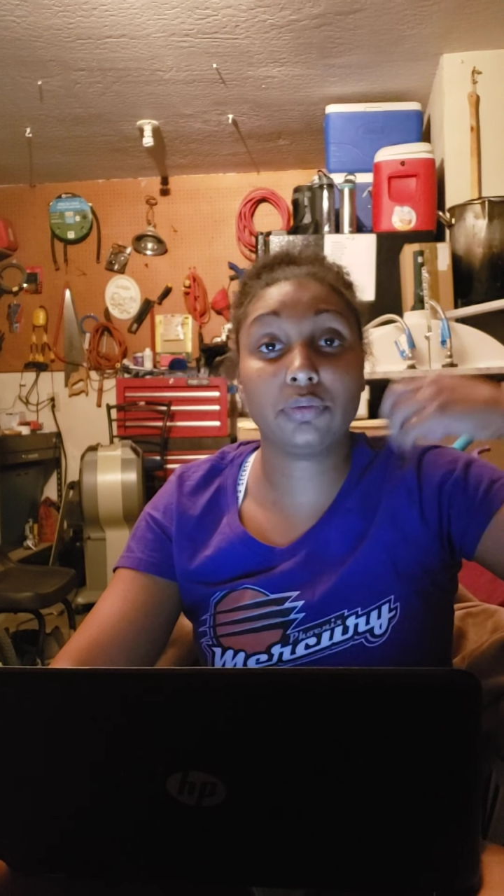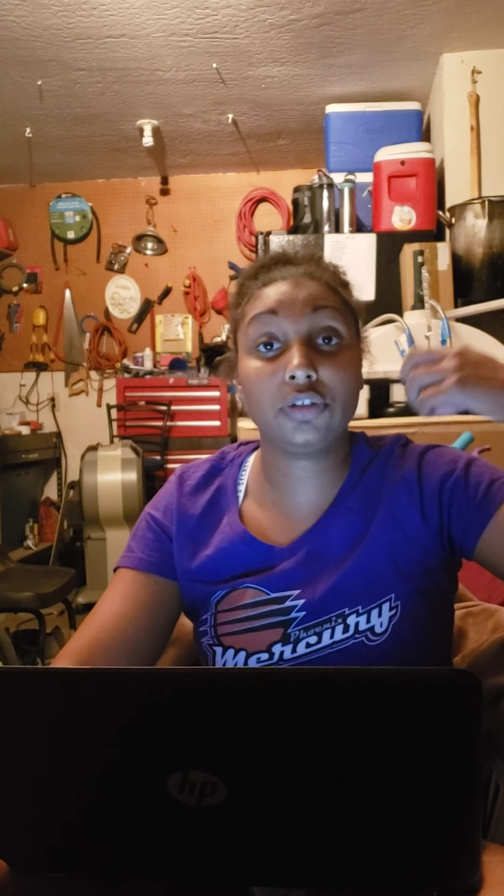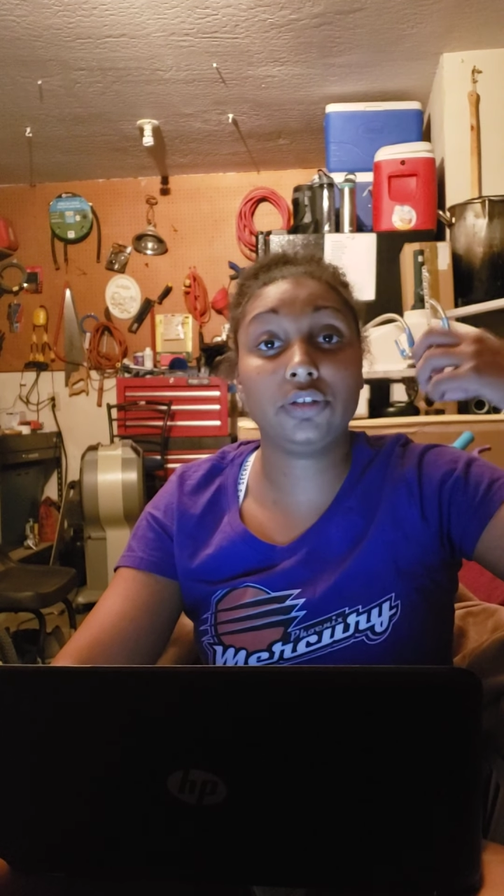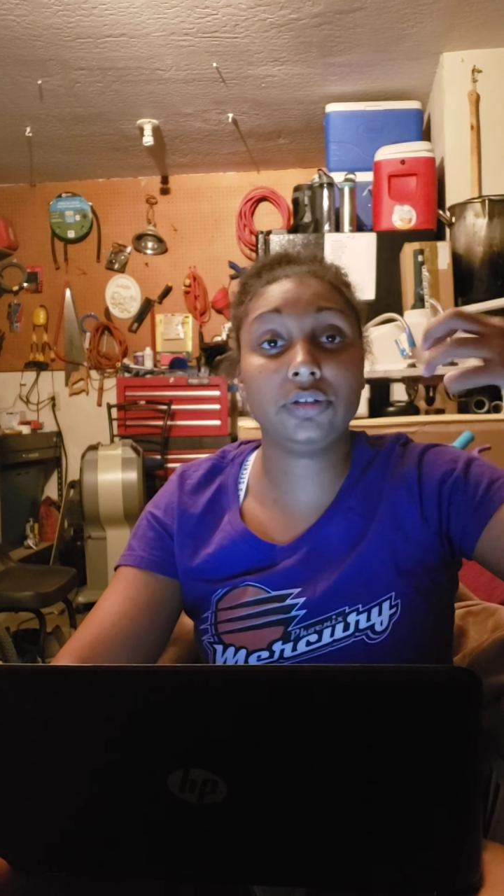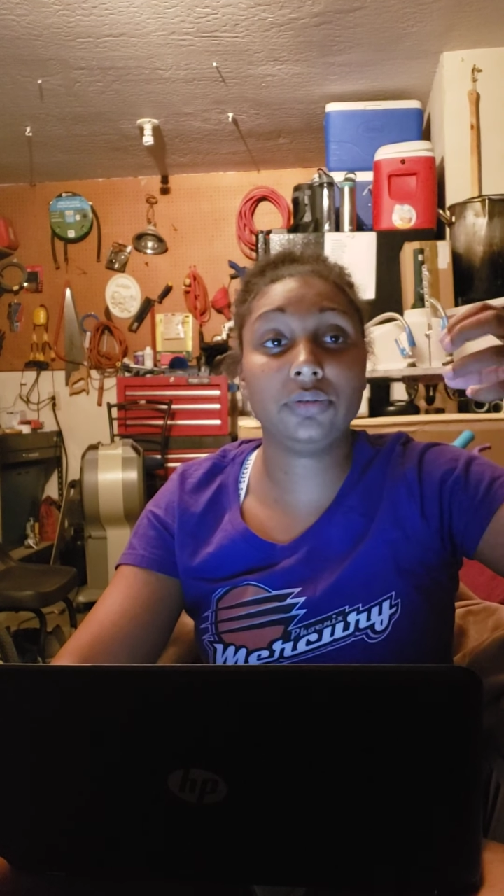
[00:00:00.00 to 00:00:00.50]

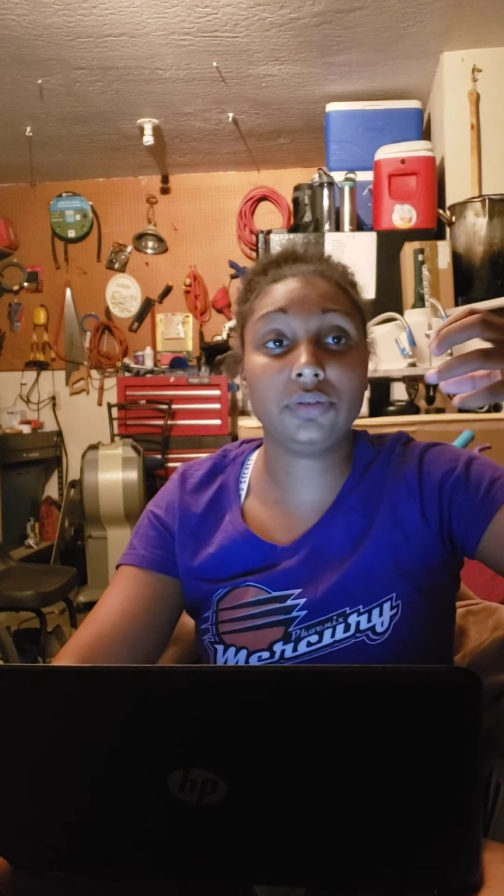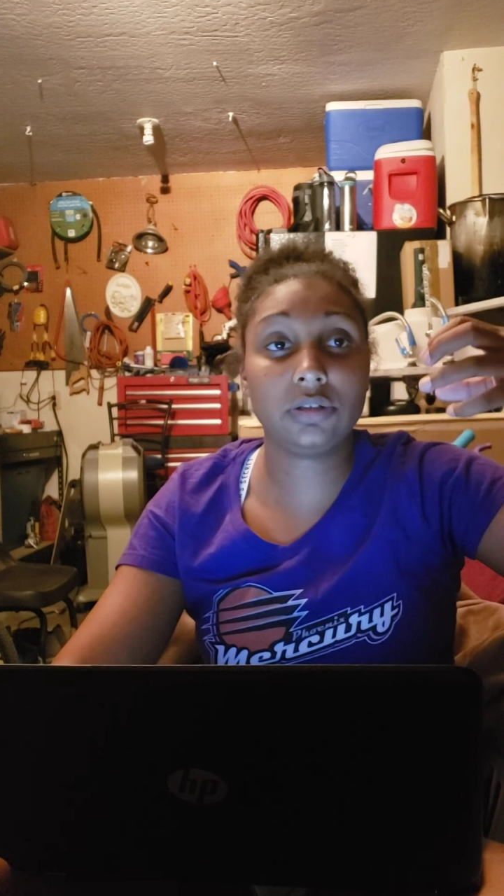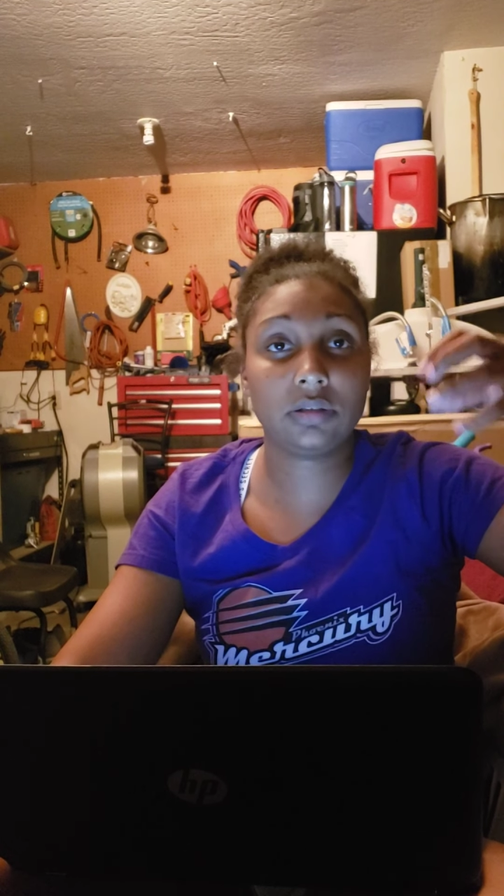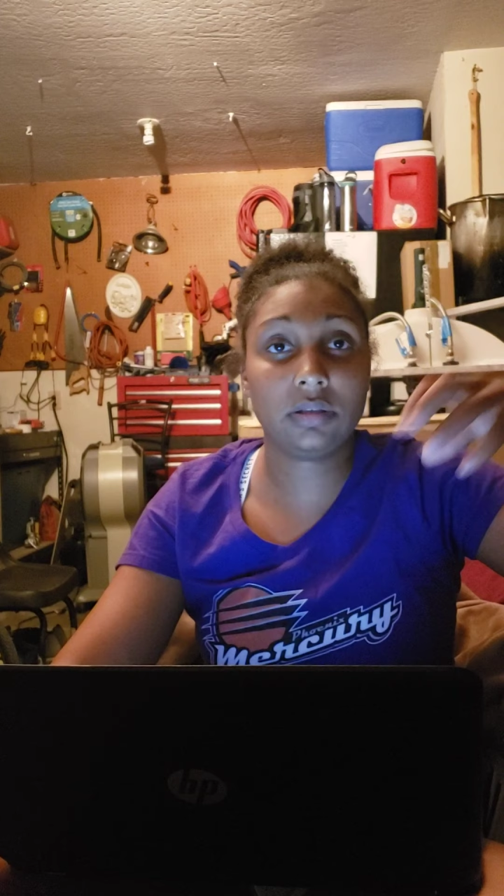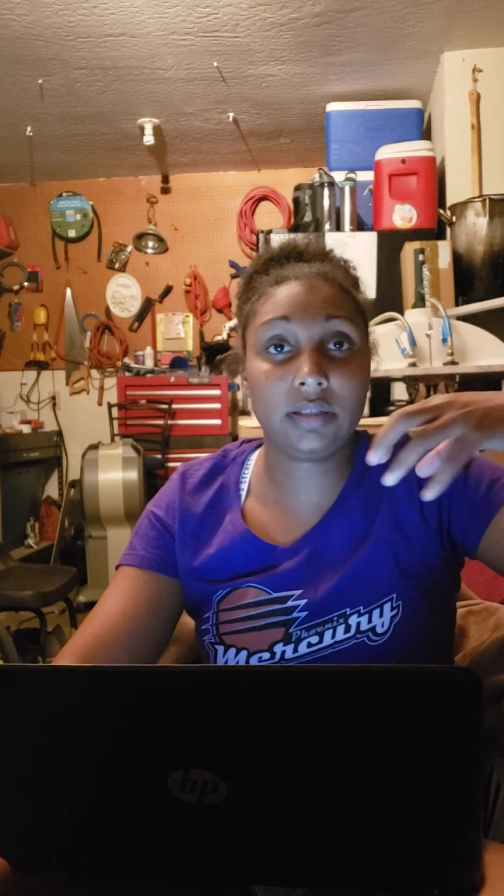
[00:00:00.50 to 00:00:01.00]

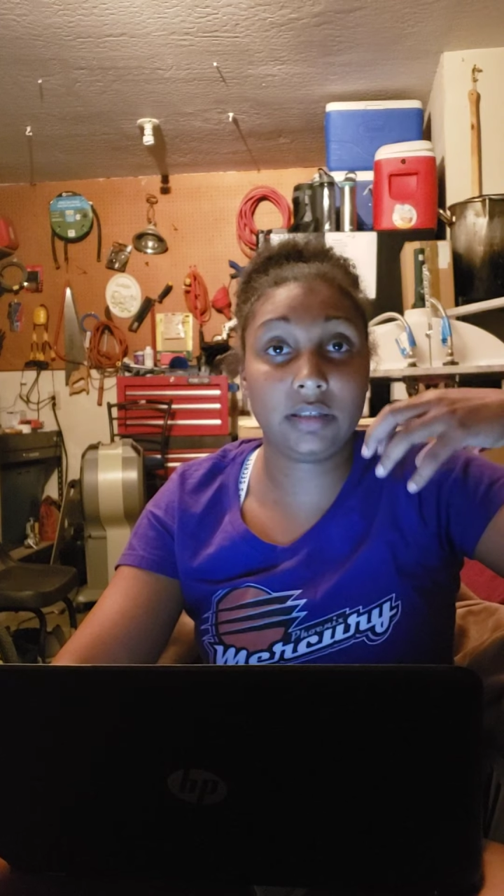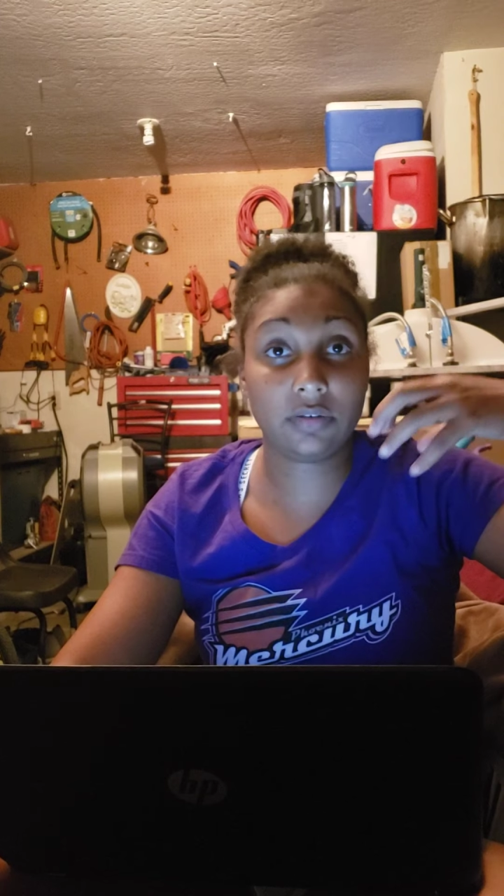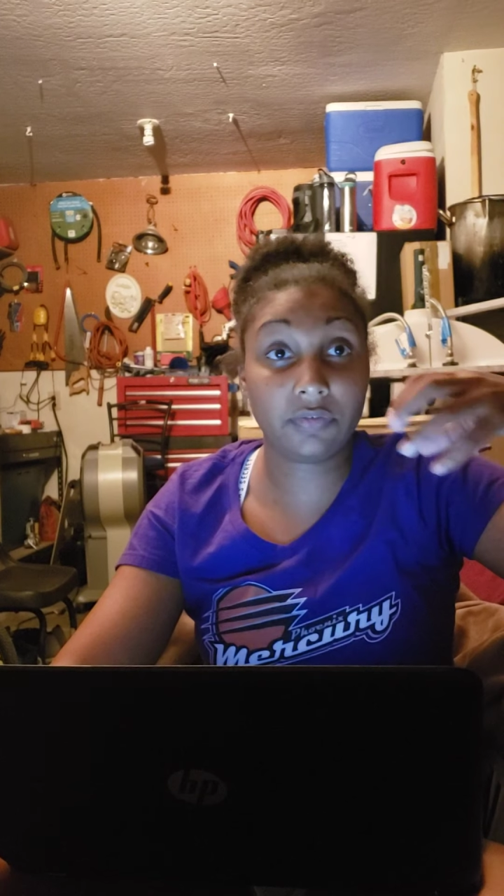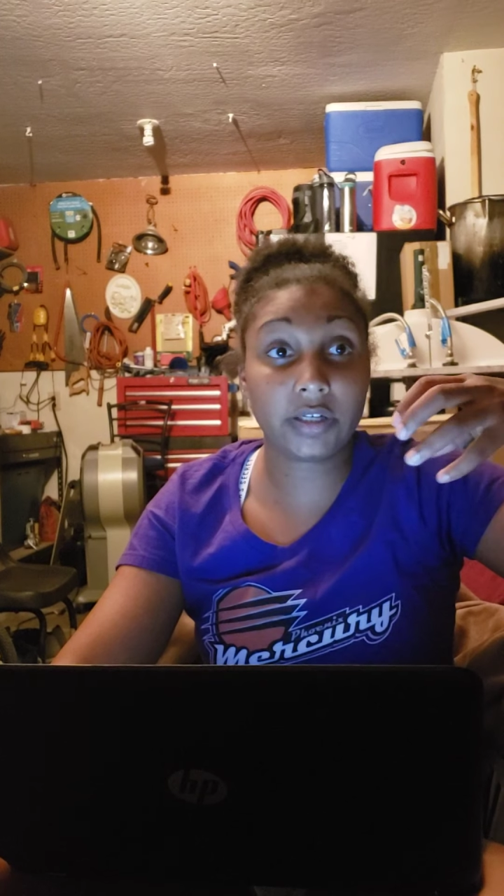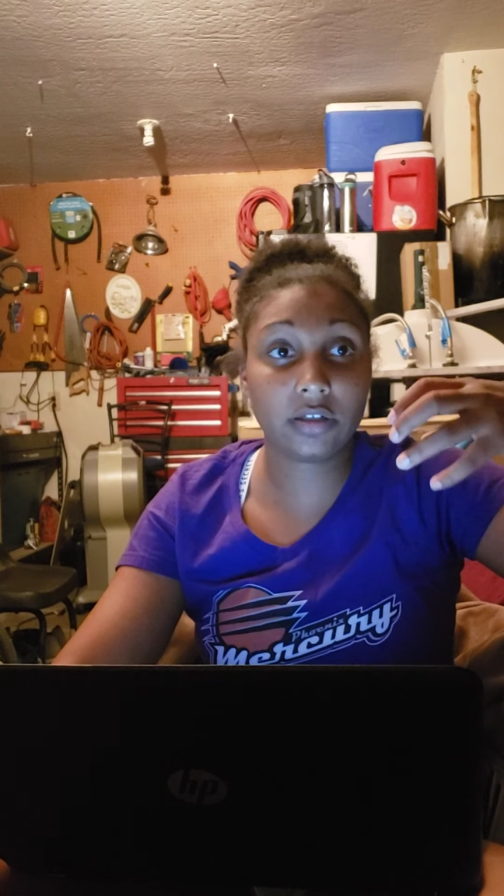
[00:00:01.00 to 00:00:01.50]
reduce the
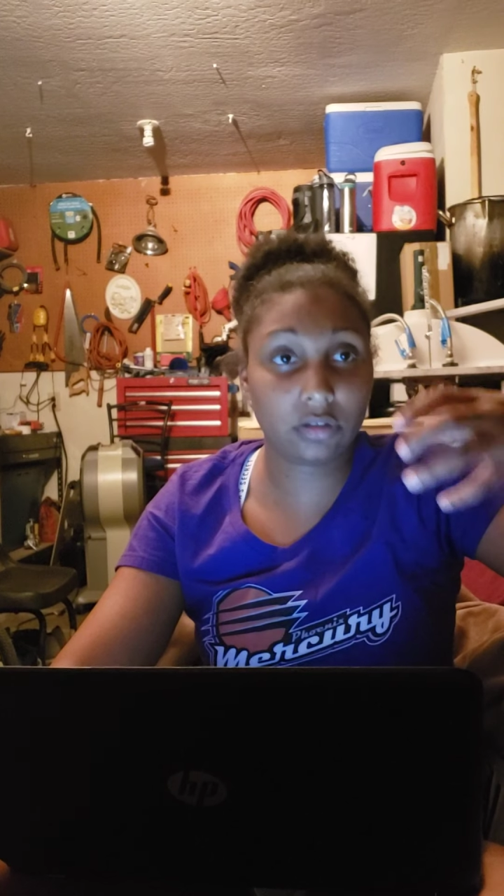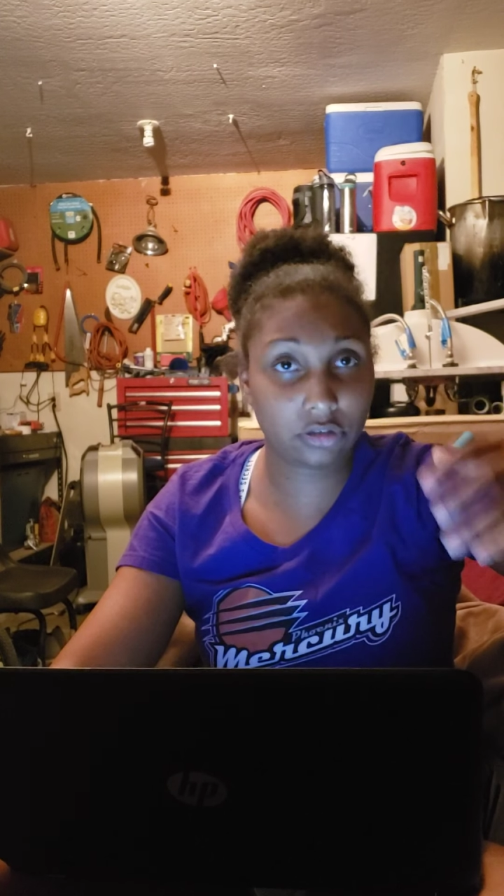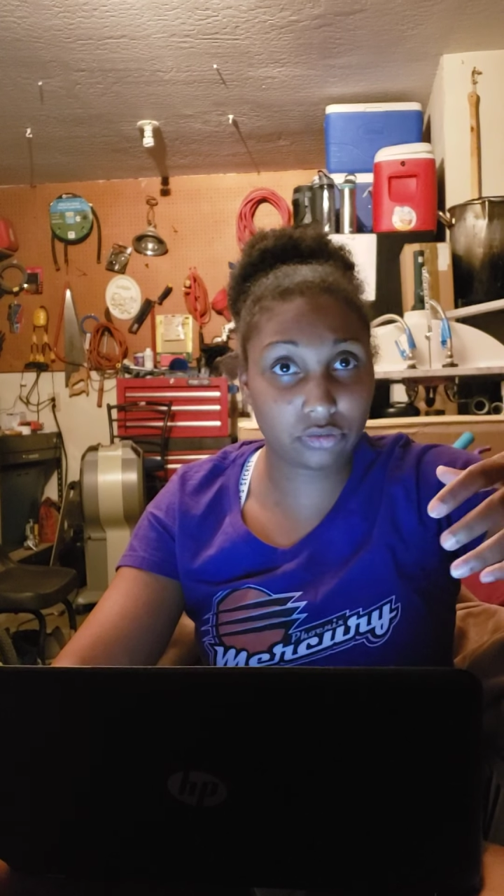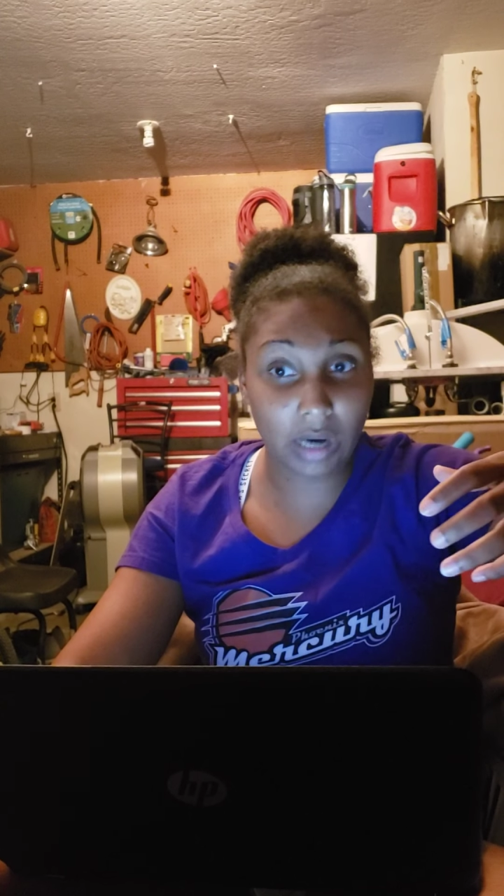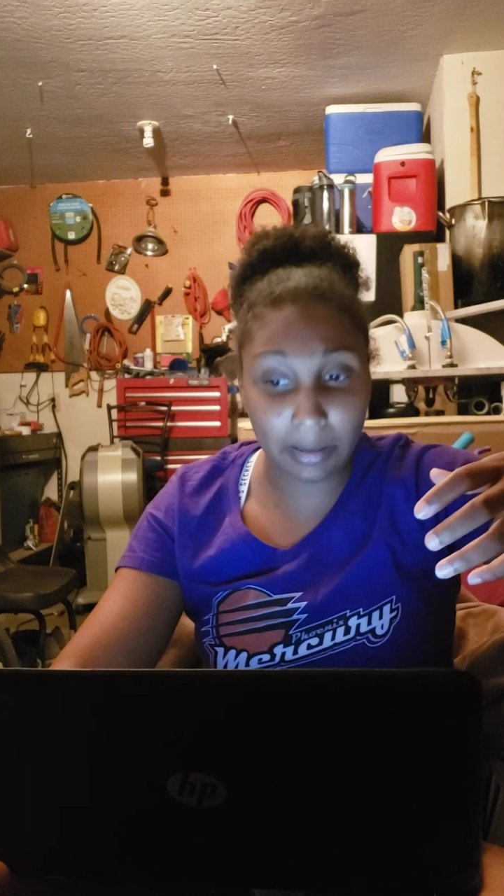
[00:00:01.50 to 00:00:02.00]
navicular
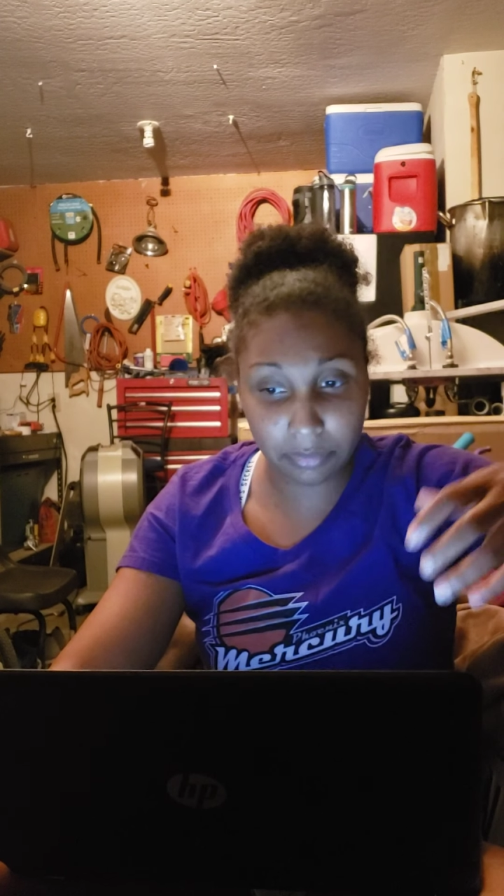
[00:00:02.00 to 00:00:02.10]
drop,